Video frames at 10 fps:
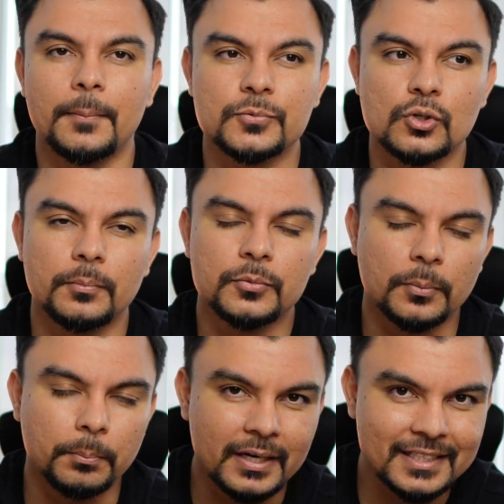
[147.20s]
So your
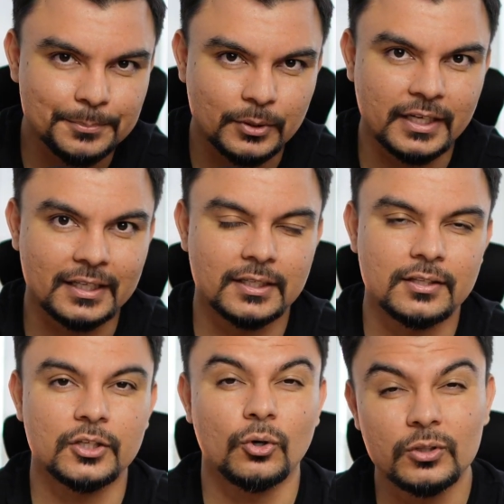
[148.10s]
money is protected.
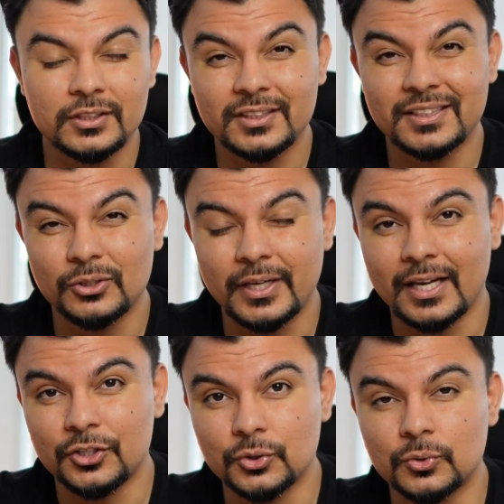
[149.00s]
The only thing that you
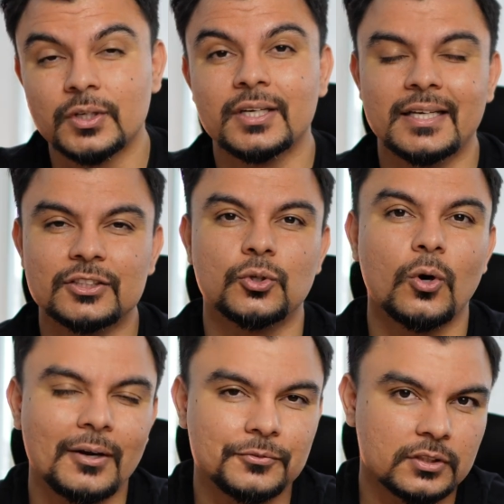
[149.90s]
can't do is go
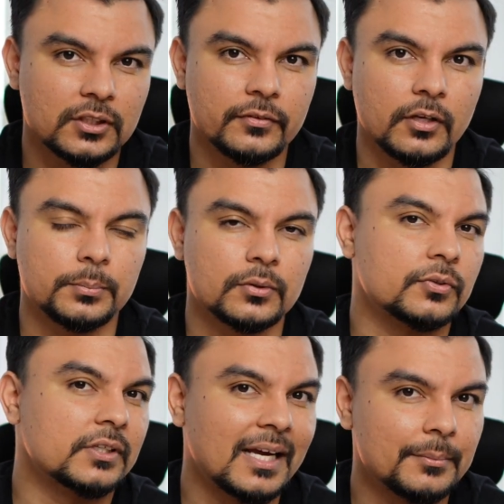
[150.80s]
after the developer for
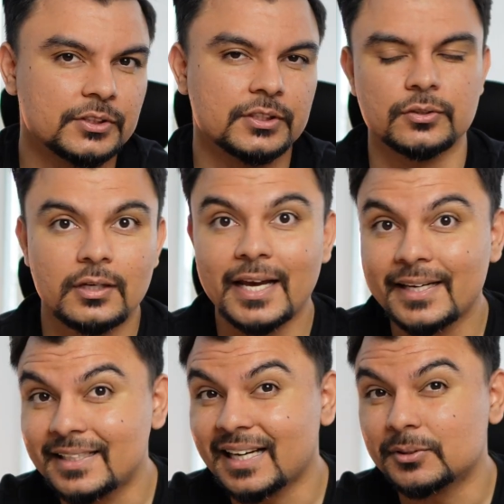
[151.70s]
damages, any
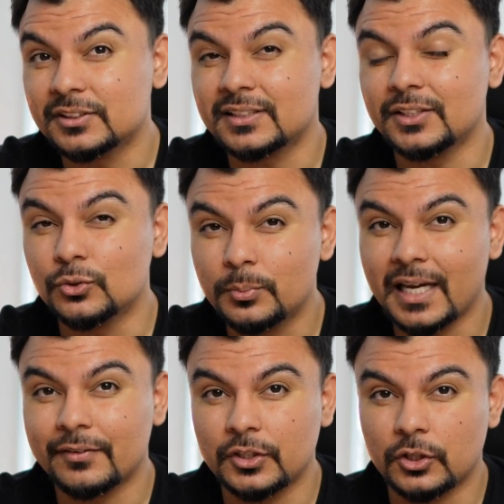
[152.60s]
damages that you may
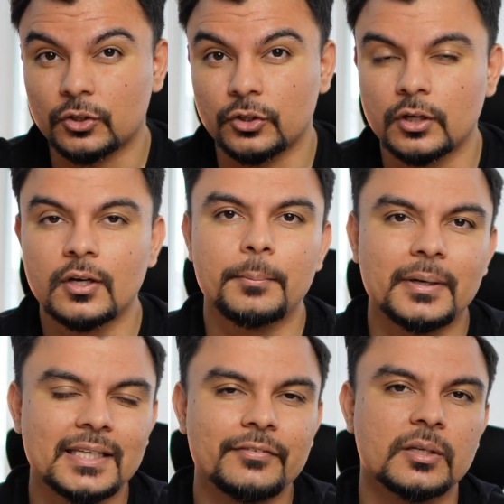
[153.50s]
have incurred by
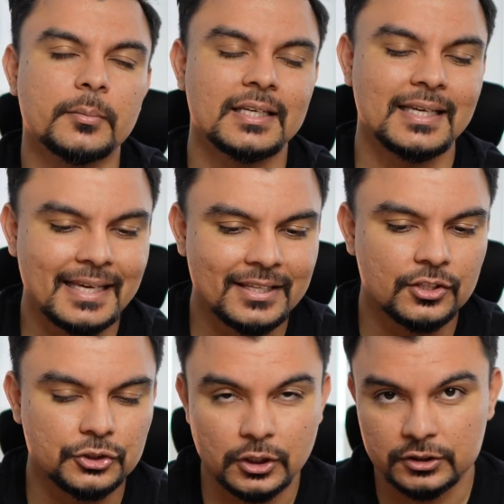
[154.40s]
leaving the money in the
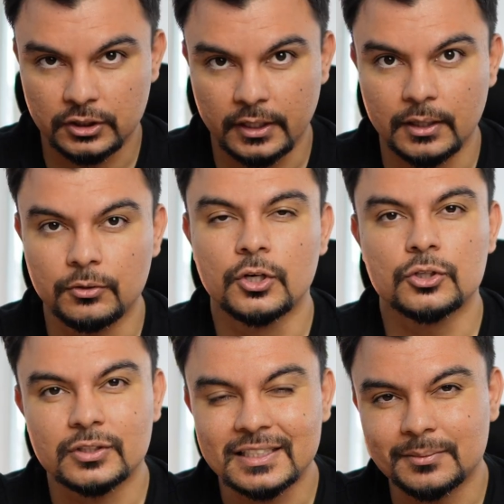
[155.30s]
trust account.
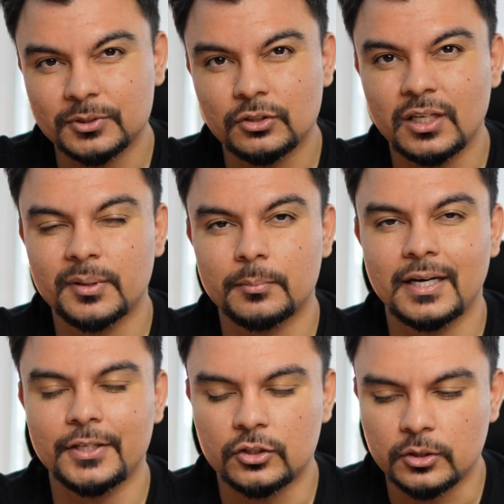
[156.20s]
So that's something to keep in
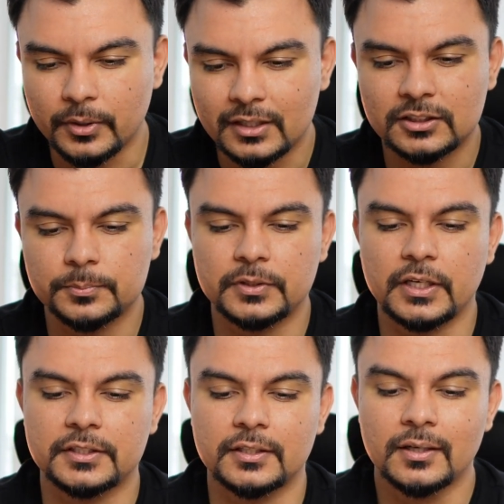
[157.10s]
mind. Your deposit is
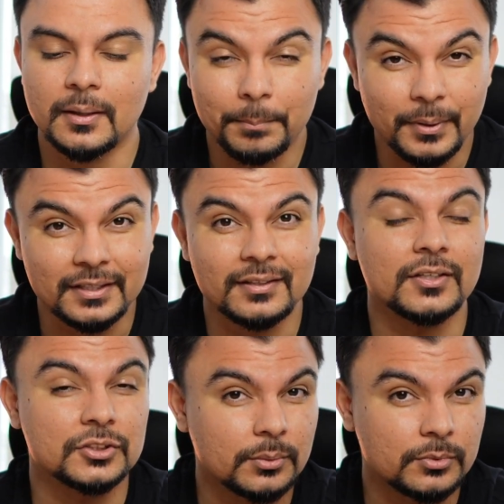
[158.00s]
protected, but there are
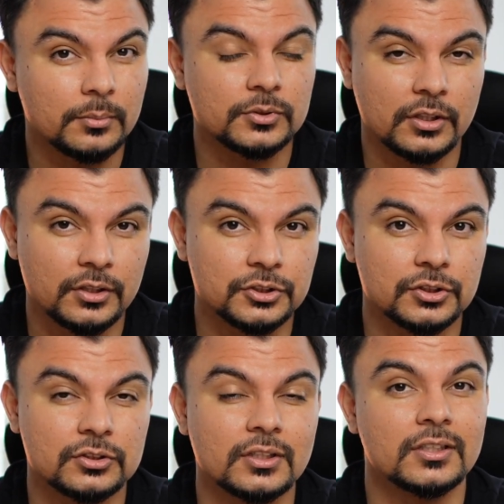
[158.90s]
some terms and
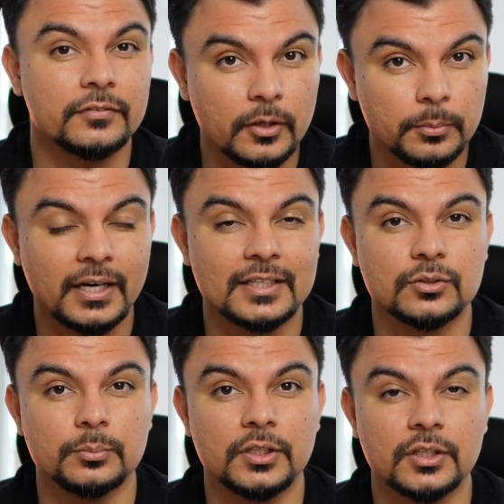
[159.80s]
conditions the developer has to
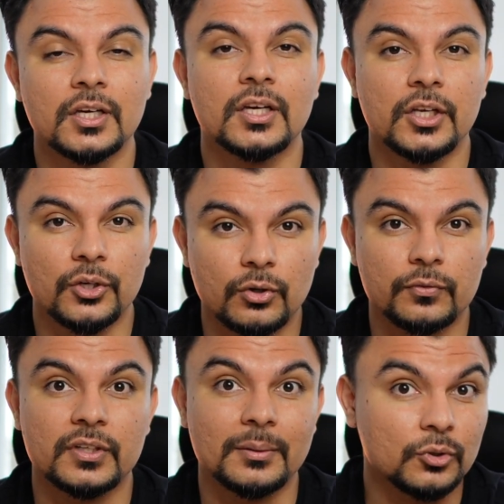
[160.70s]
meet in order
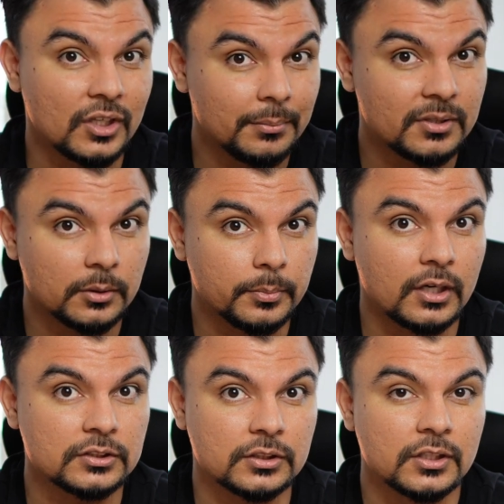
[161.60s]
for them to keep the
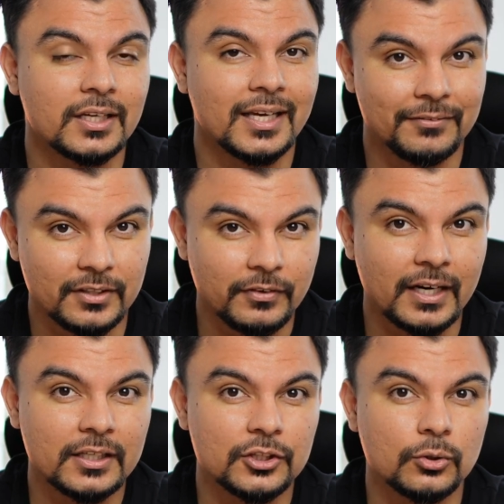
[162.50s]
deposit. And if they
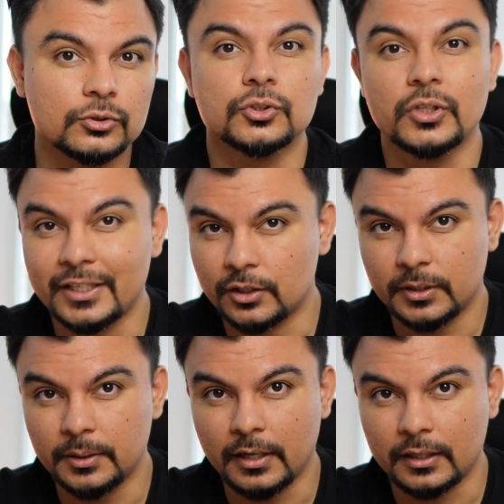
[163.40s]
violate those, you get your
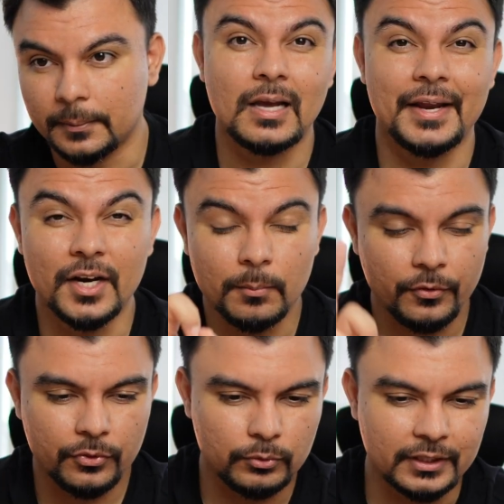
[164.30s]
money back. And number
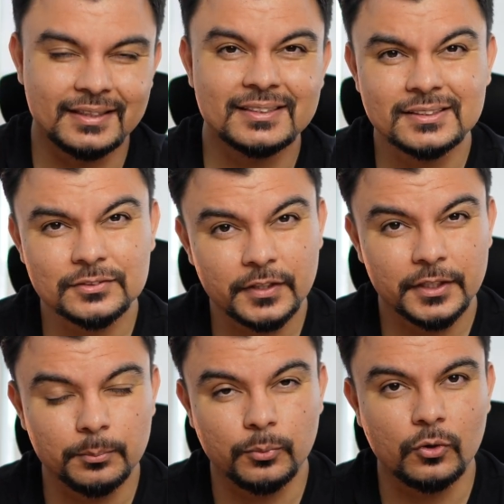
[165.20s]
3, and this is very
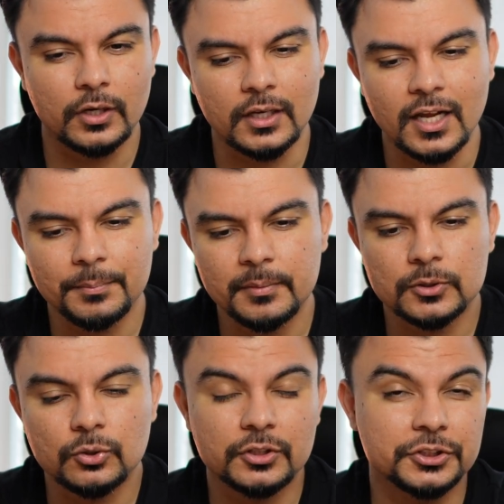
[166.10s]
important, a lot of people
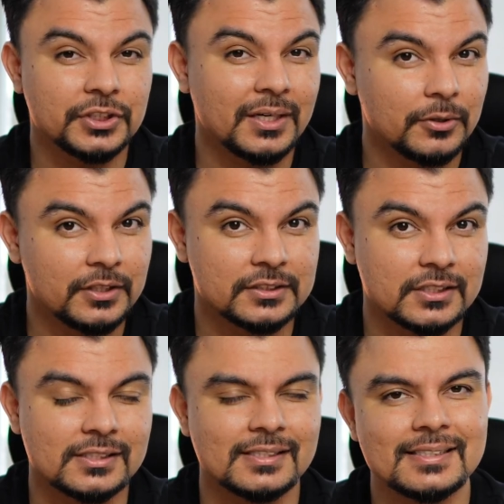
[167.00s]
don't understand what this
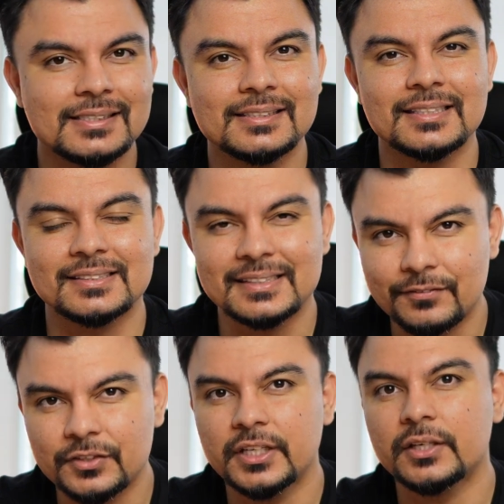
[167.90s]
is. This is the
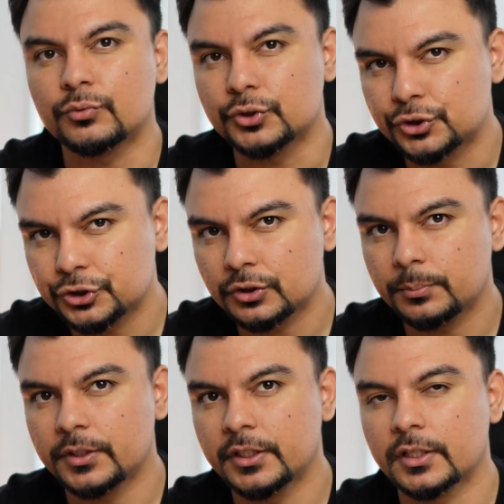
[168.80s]
7-day rescission
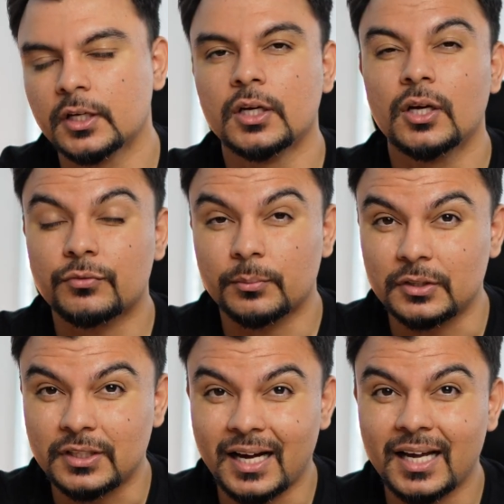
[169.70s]
period from the
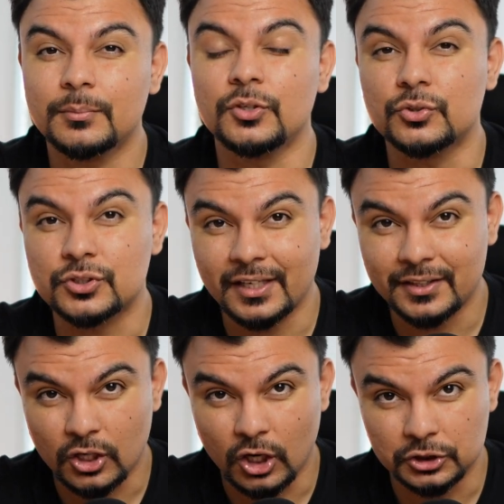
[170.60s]
time you sign the
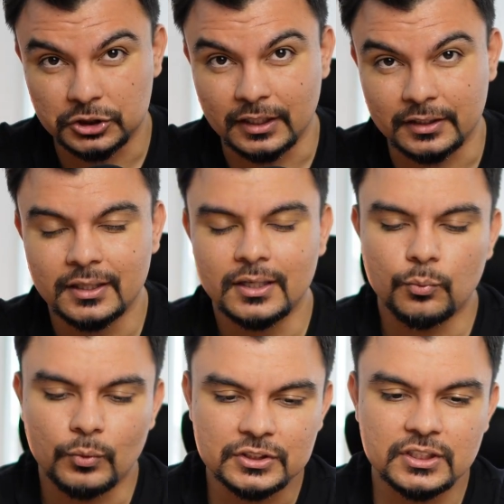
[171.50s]
contract.
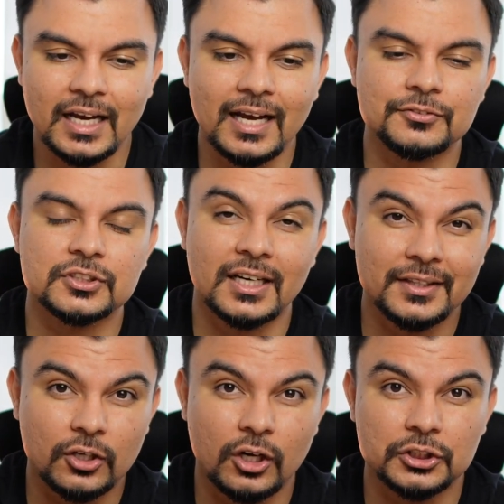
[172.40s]
Once you have signed the
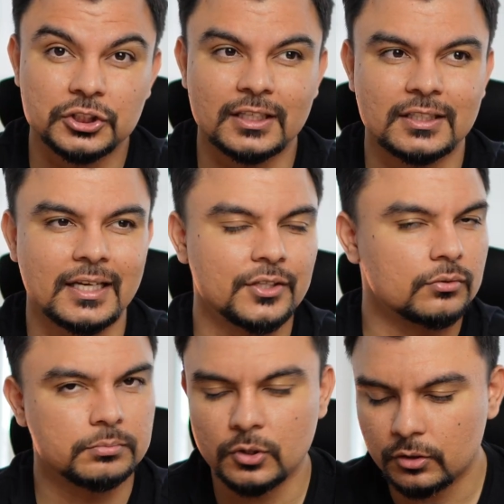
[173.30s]
contract and
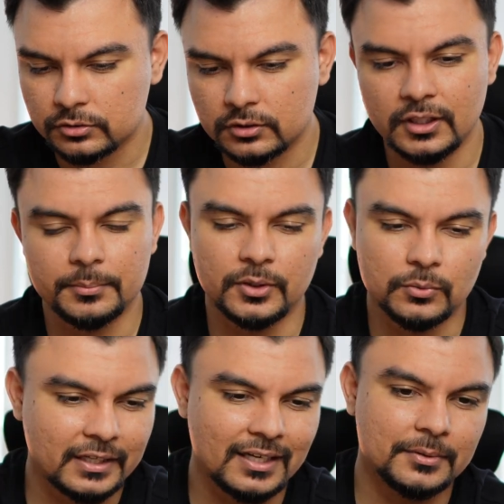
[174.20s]
you go to sleep and you
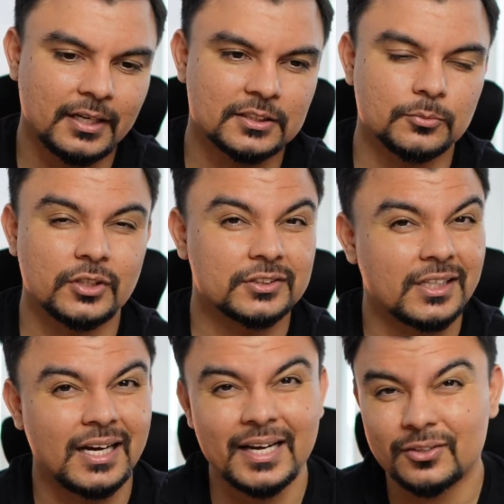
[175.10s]
wake up the next morning and say,
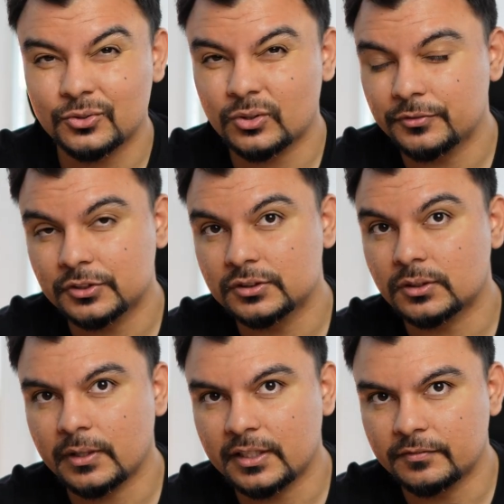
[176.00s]
I don't know if this is the
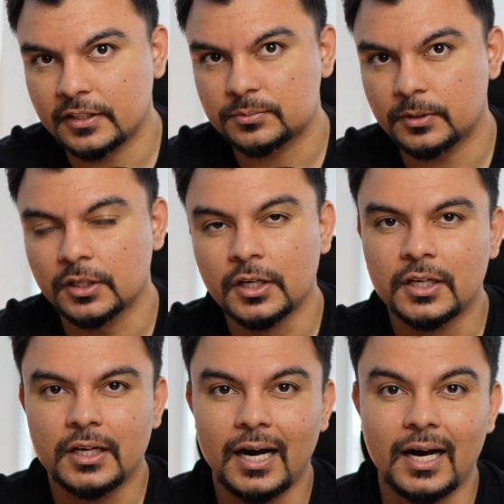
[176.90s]
right investment,
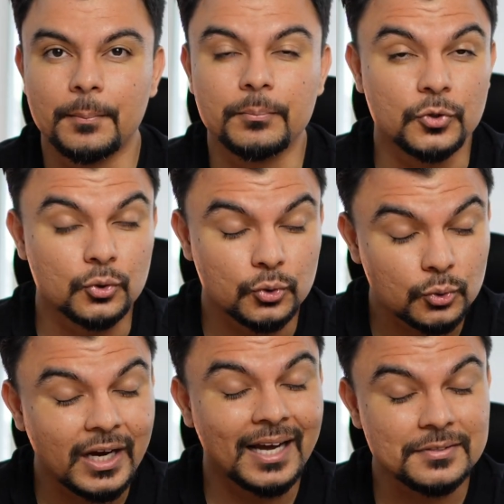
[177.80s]
you do
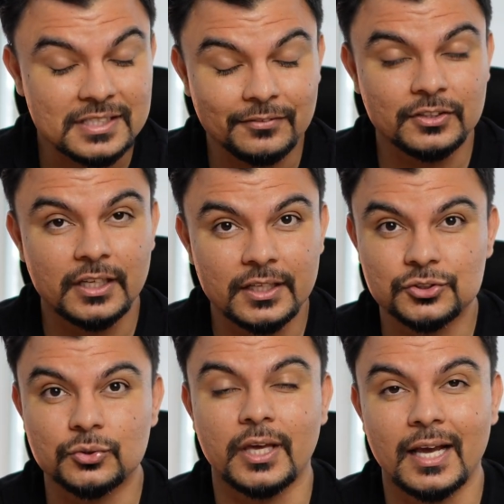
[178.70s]
have 7 days
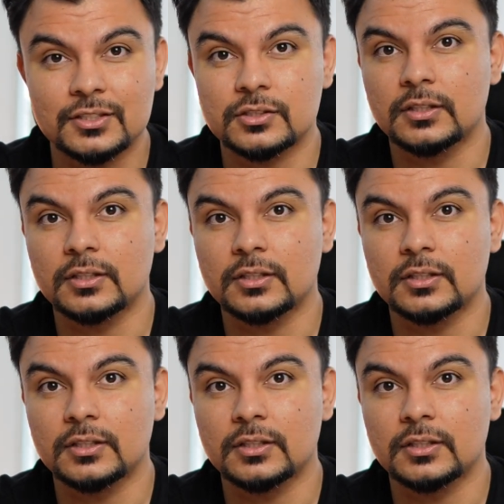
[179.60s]
to cancel